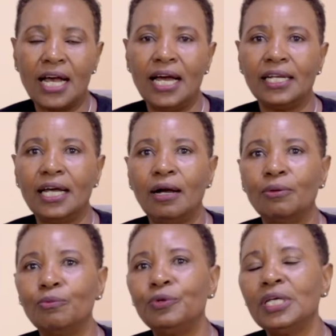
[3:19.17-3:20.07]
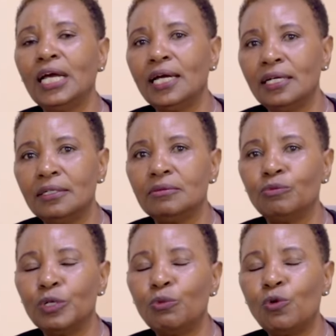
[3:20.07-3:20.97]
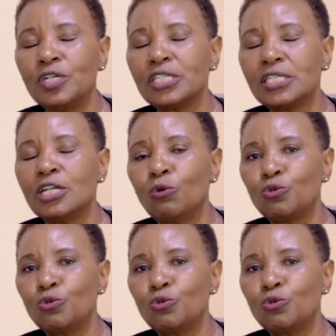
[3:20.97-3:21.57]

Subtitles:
and we want now